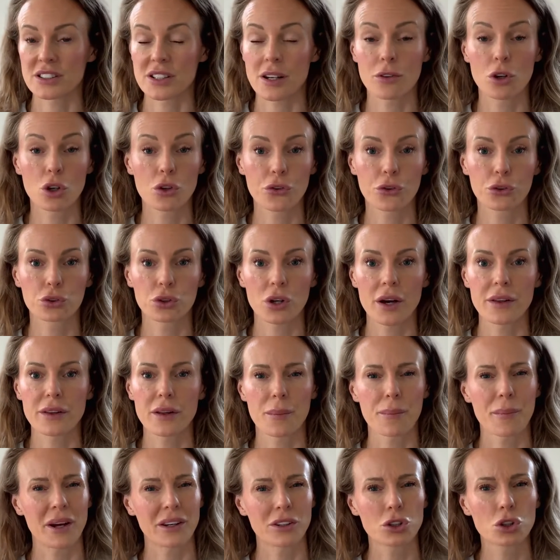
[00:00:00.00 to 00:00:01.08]
I've also tried the
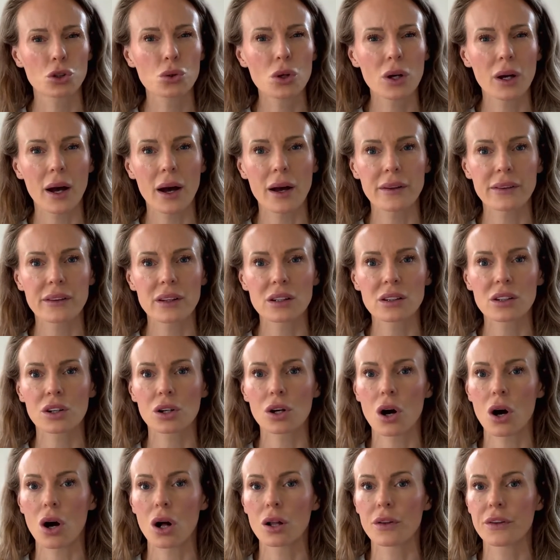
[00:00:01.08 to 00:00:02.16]
Manduka, I think they're
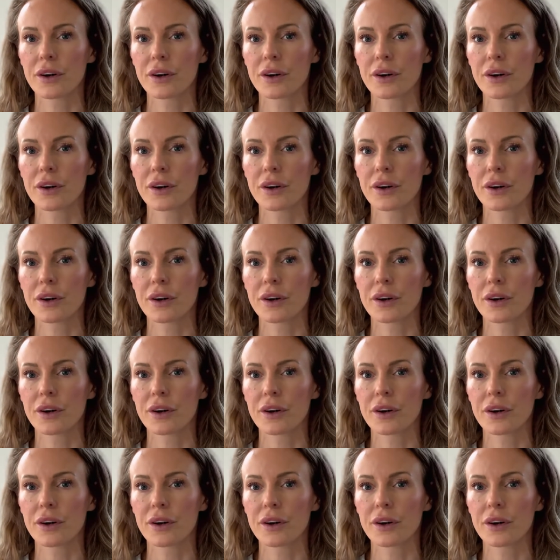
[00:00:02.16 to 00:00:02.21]
called.